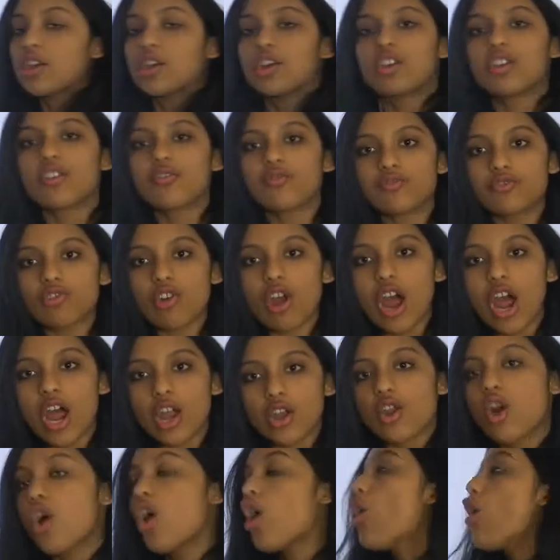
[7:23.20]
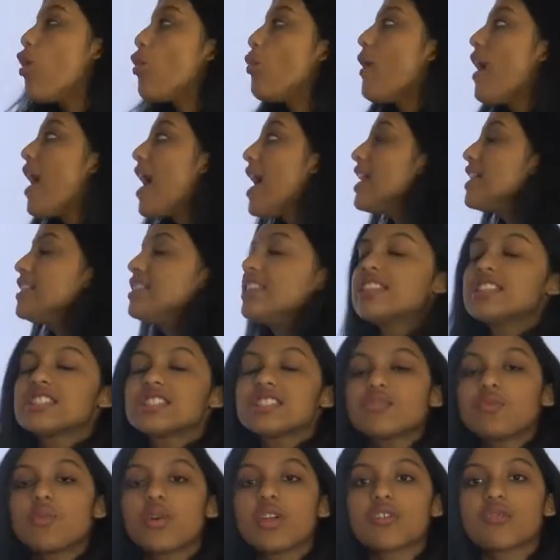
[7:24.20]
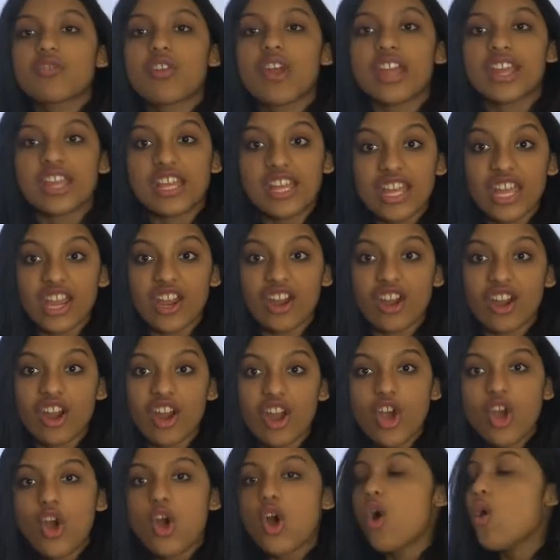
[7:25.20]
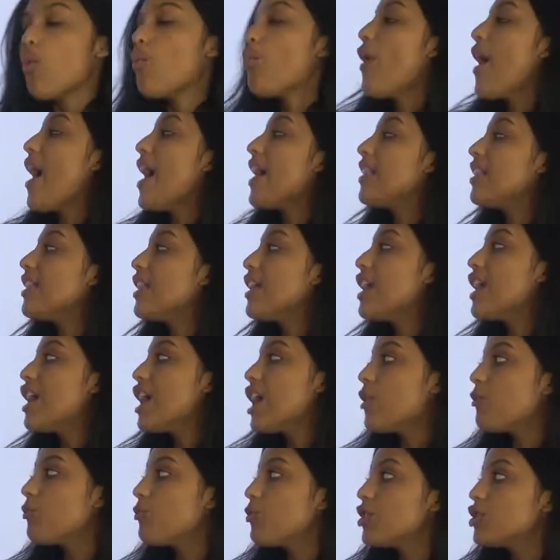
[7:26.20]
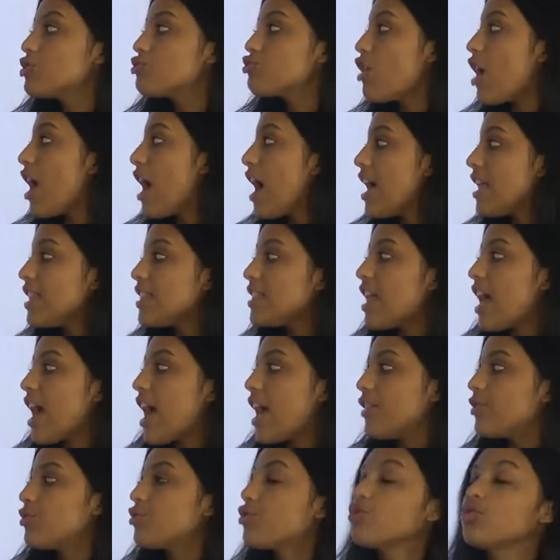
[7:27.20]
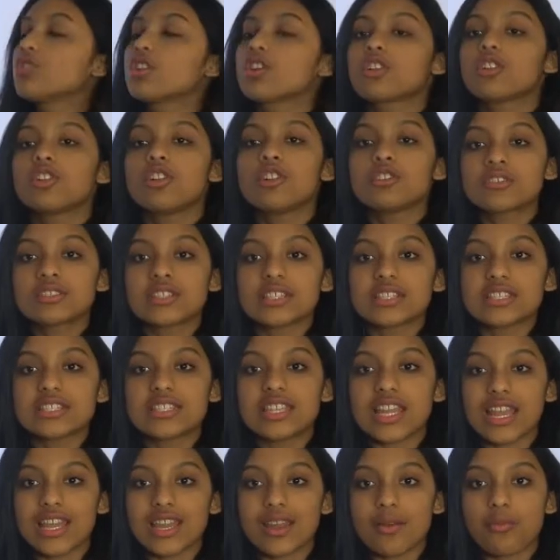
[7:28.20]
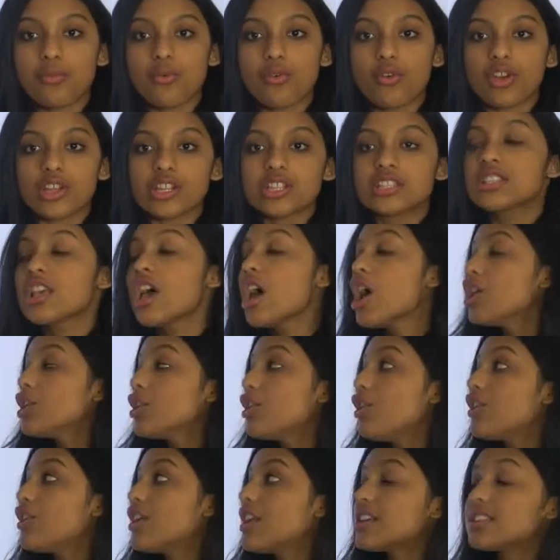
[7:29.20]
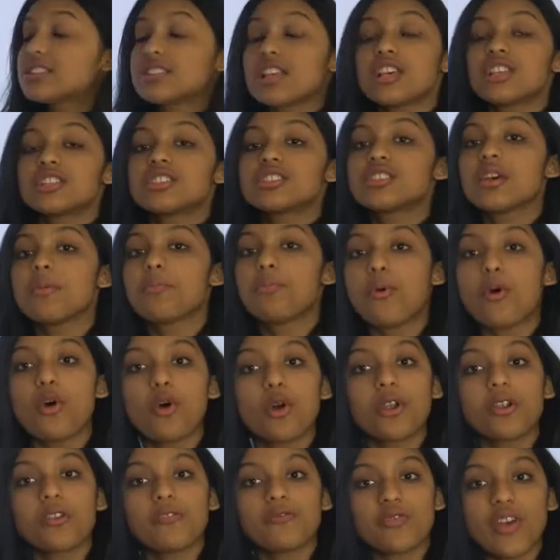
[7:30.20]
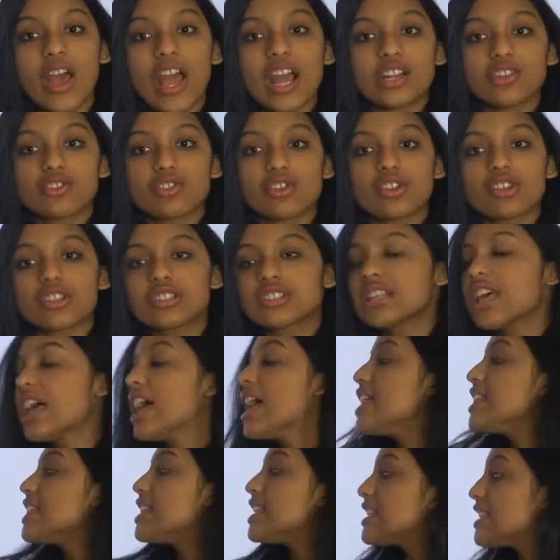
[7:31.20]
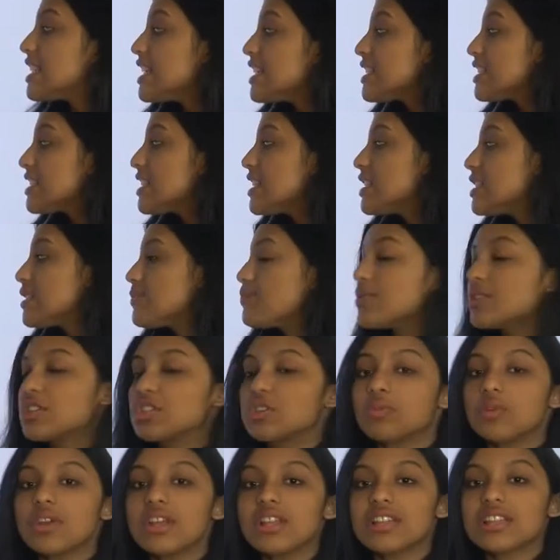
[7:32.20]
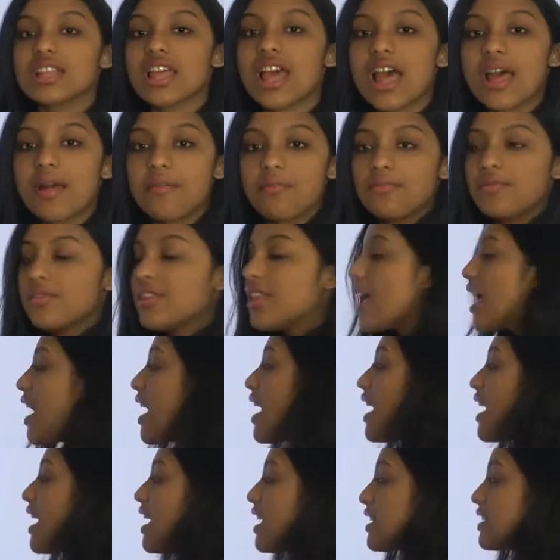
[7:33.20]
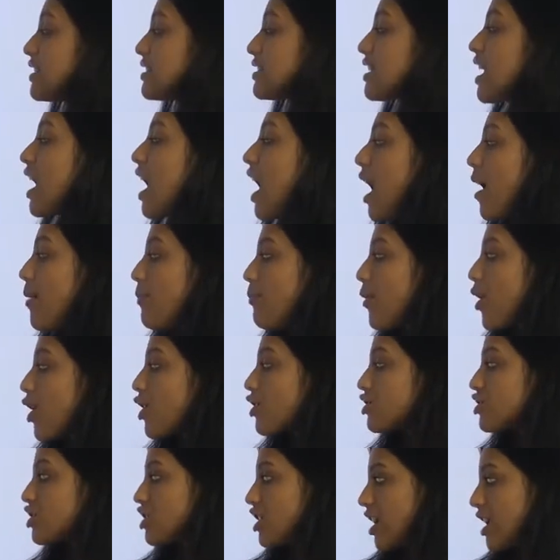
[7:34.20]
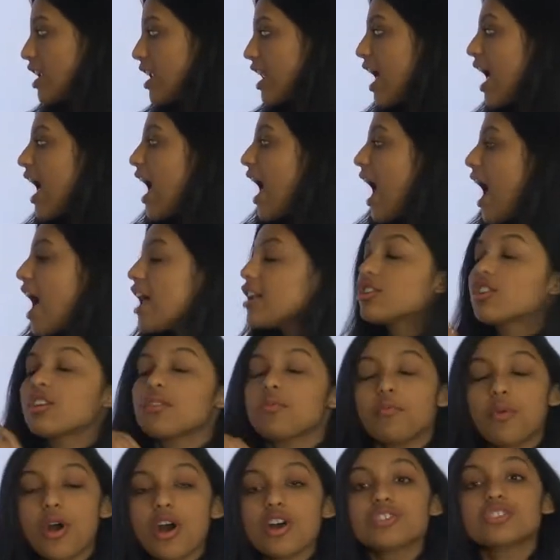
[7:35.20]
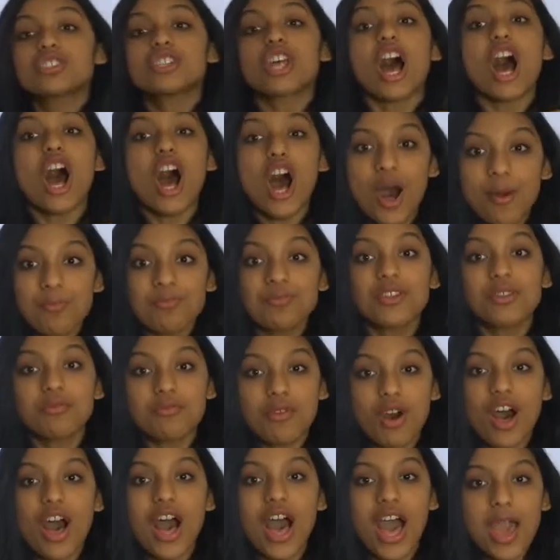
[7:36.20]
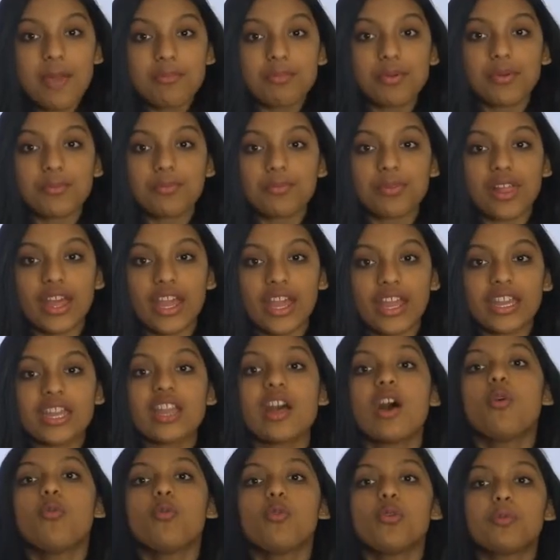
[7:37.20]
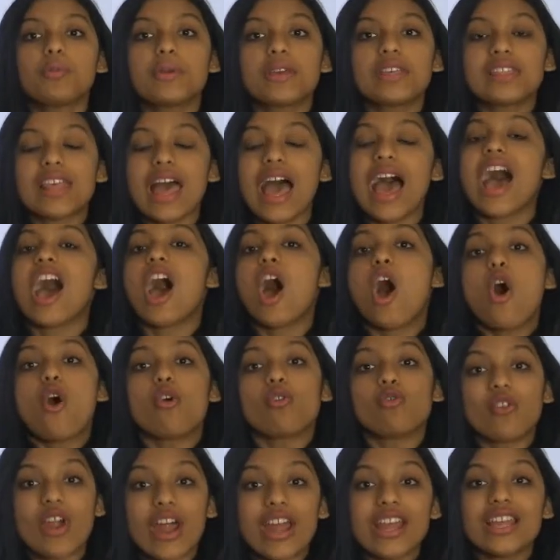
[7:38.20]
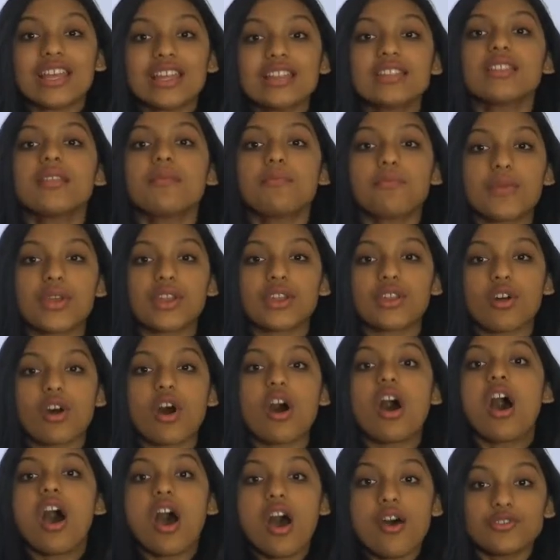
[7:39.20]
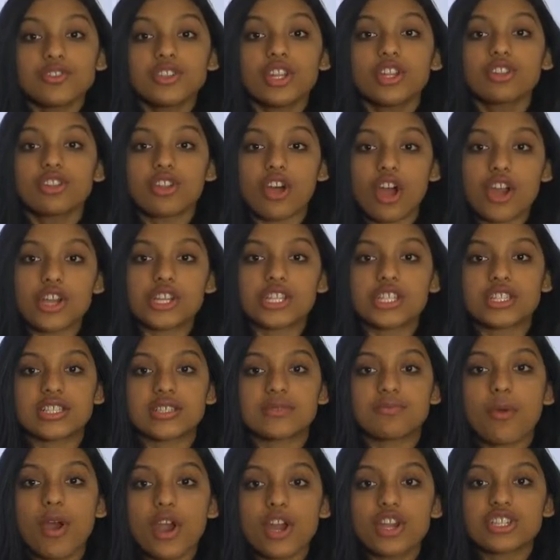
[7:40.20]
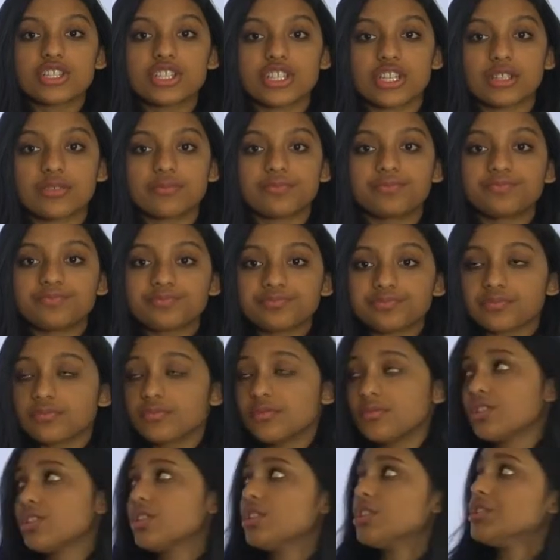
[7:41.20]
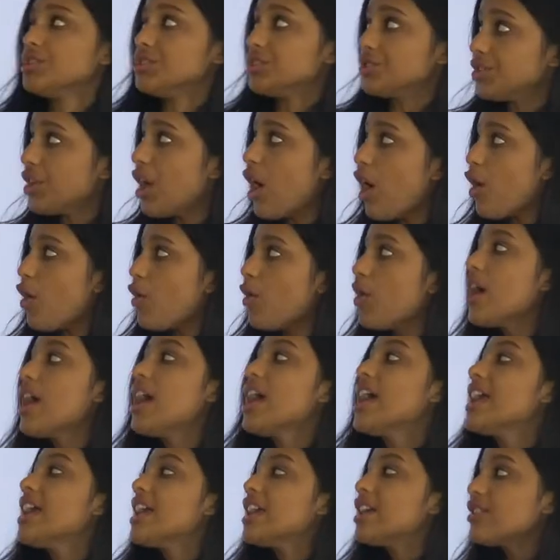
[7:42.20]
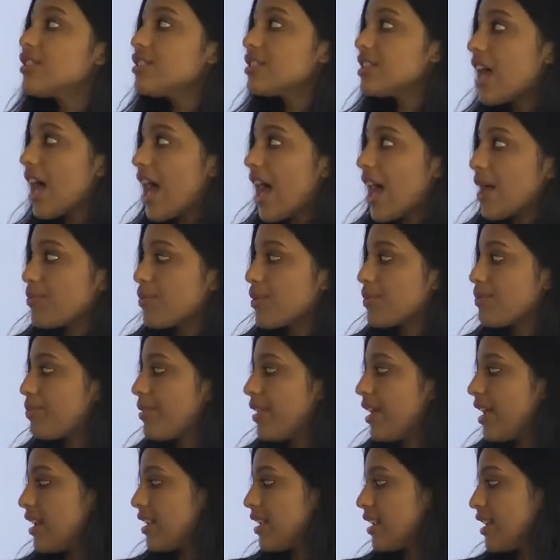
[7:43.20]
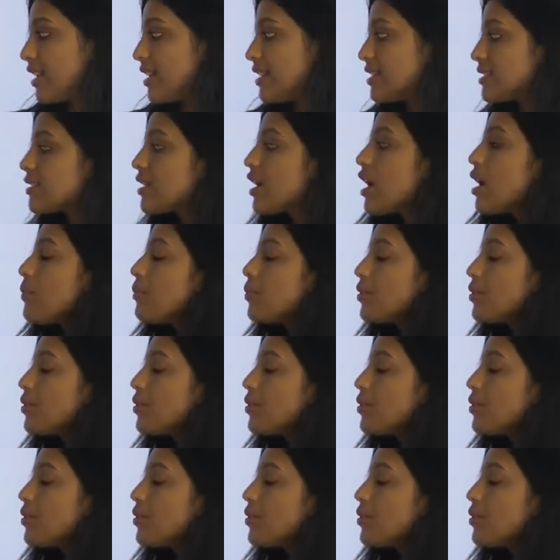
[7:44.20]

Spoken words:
could have drawn. Why this one right here? Well, if we draw a line through the closest data points, known as support vectors, the distance between them is a margin. And your most optimal hyperplane will be that right in the middle of the largest margin. So, here the hyperplane is